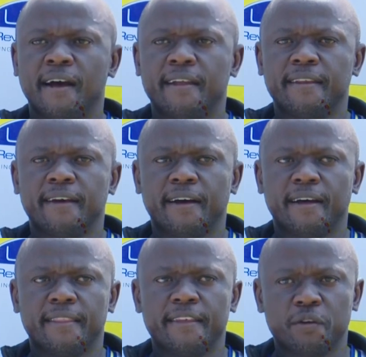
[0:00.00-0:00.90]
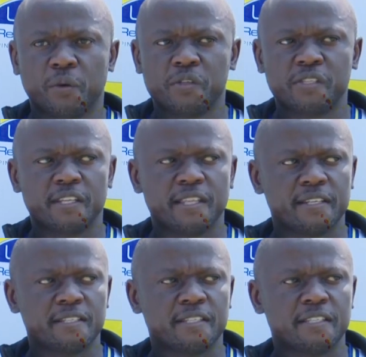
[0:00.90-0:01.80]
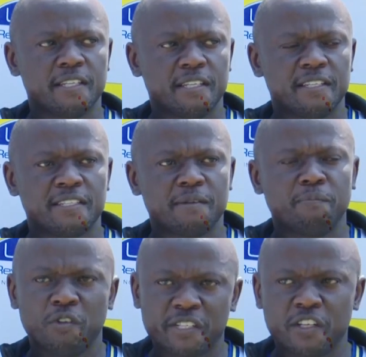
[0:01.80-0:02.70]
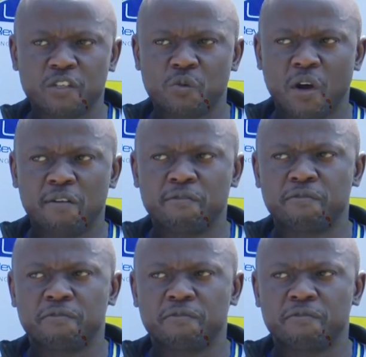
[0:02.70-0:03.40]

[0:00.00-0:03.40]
And they requested that it's important to have